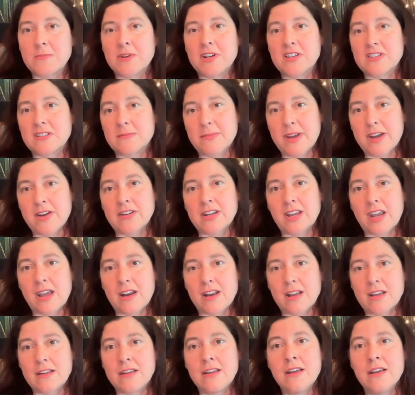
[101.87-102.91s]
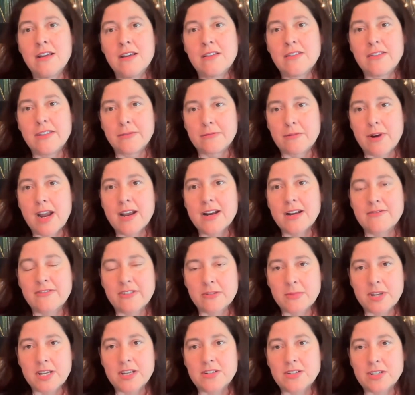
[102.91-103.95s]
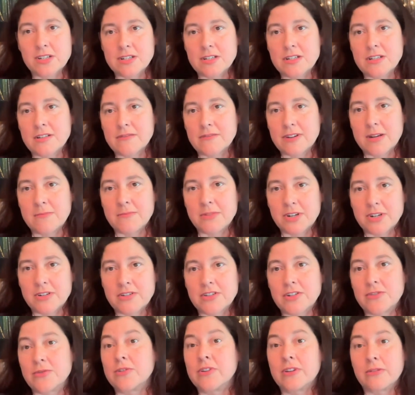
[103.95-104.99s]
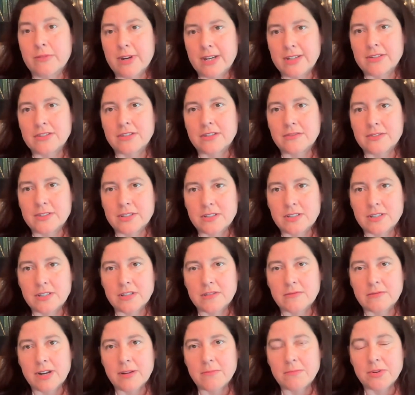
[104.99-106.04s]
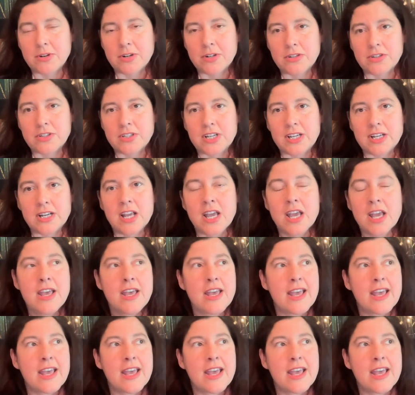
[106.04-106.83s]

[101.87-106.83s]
but it's about getting the right information to the right person or the right service to the right person.